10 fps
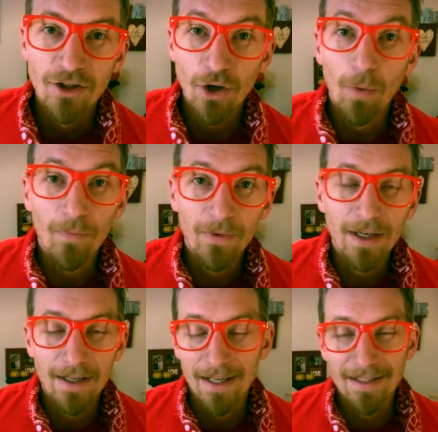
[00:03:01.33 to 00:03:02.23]
Don't
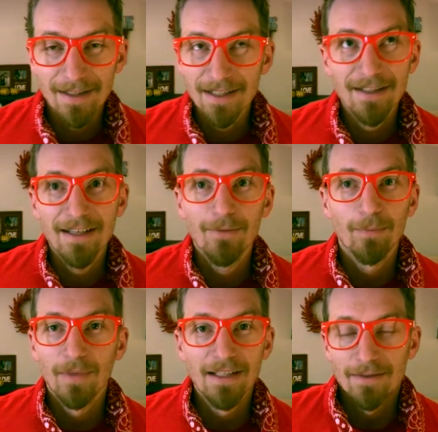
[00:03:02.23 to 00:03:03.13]
forget that. That's like,
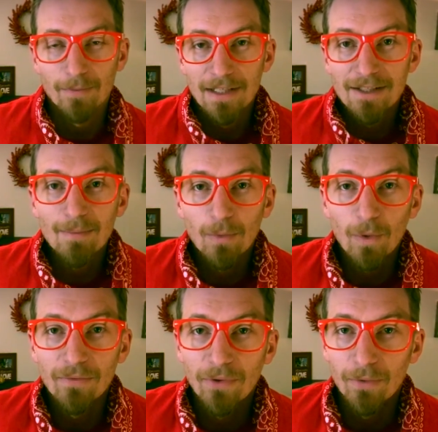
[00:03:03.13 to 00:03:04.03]
it's number
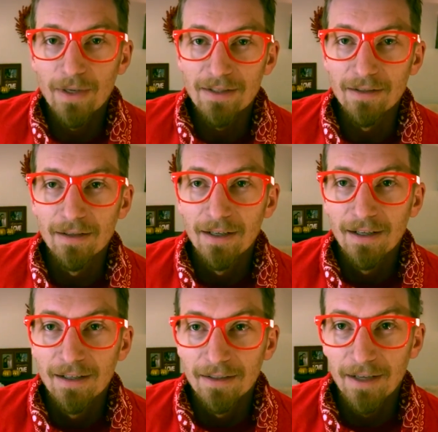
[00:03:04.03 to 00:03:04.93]
one for a reason.
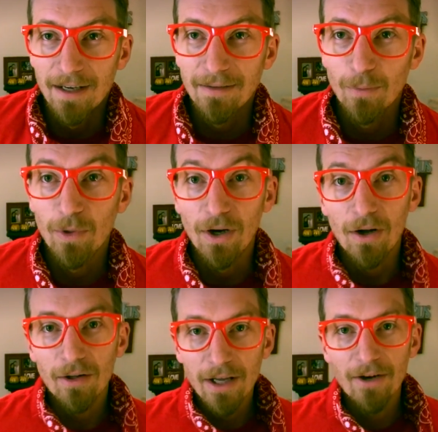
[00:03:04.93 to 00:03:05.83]
Okay? We're
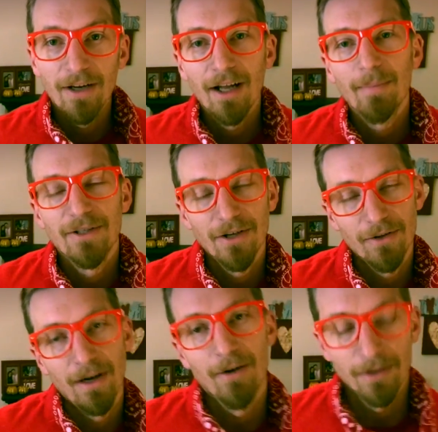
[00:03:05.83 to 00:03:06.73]
all here to help each
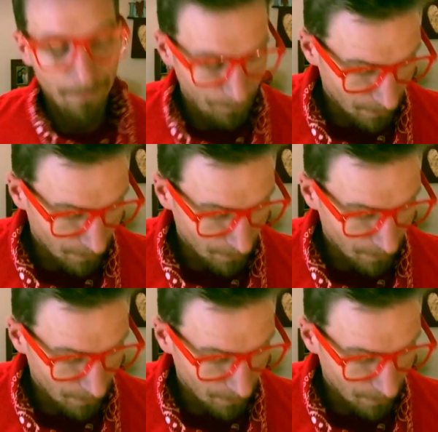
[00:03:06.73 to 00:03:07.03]
other out.